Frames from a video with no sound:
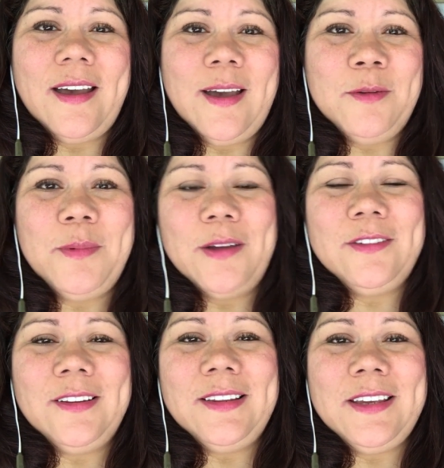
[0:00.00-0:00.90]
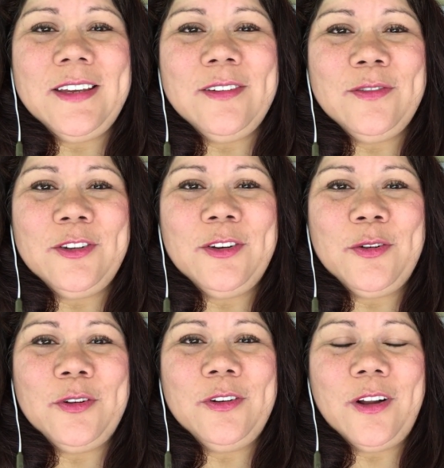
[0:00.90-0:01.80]
I'm about to leave to
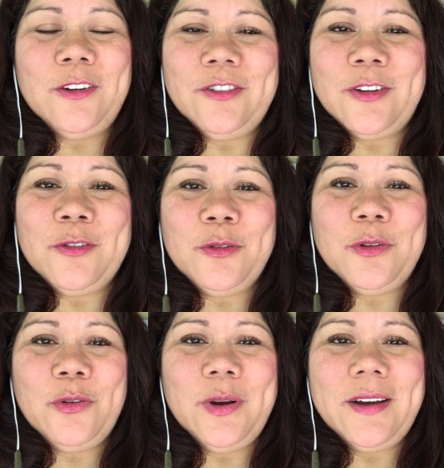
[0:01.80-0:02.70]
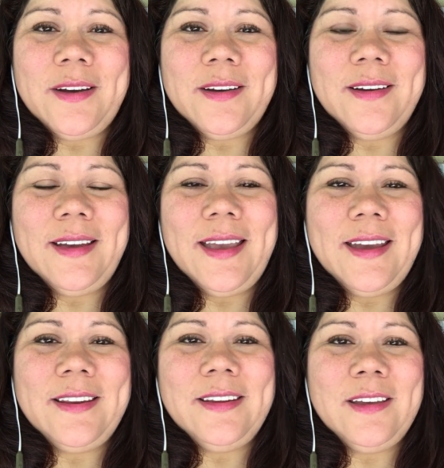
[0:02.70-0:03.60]
go to Dollar General real quick
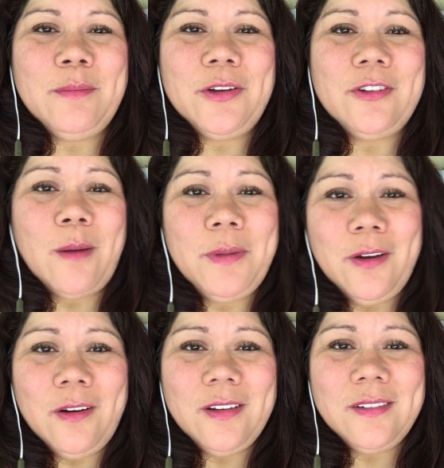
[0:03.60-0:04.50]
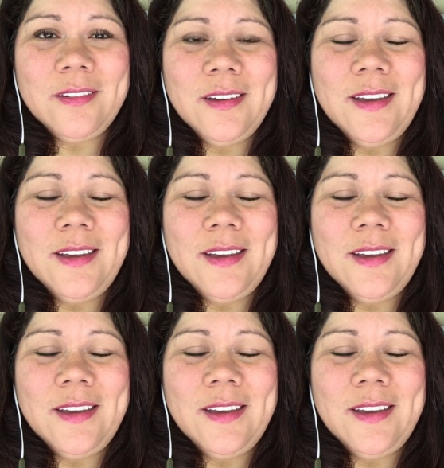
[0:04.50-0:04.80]
and get my shopping on.